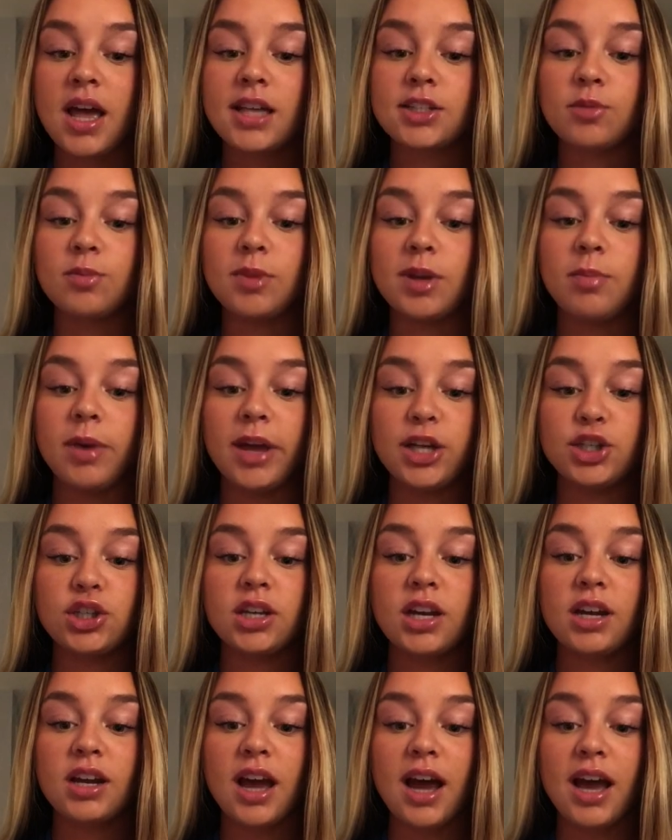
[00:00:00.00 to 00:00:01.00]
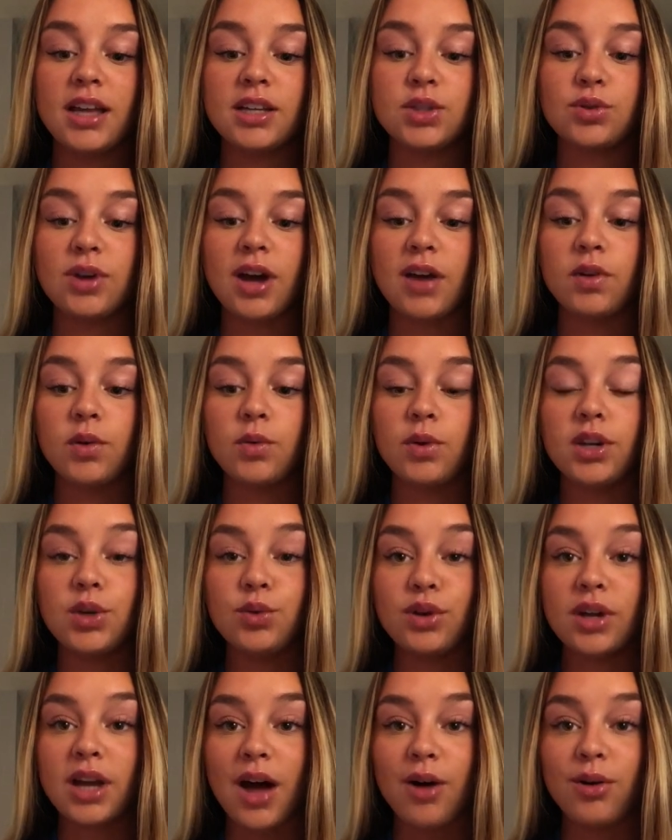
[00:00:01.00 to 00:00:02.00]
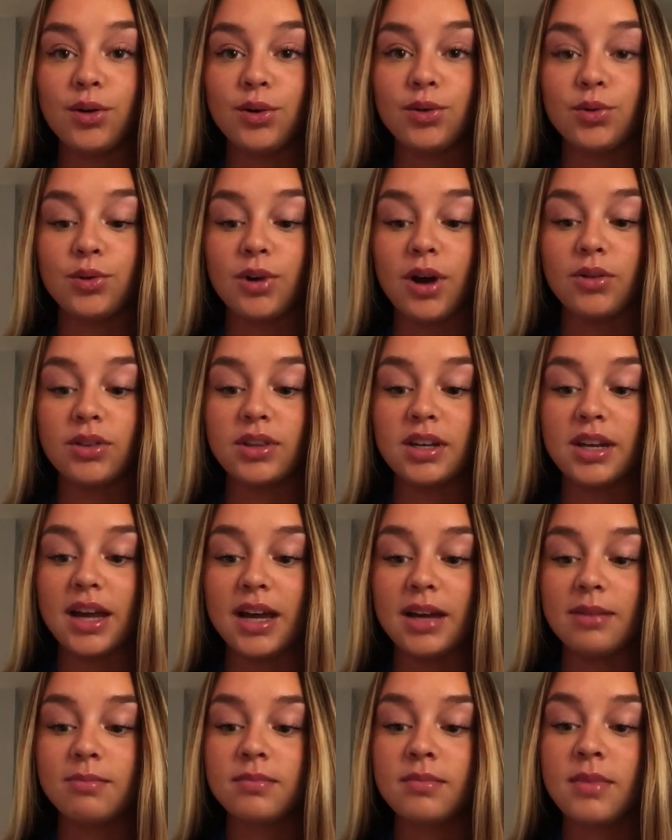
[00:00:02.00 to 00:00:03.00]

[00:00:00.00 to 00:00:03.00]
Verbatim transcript: So be patient and kind to everyone you encounter throughout the day.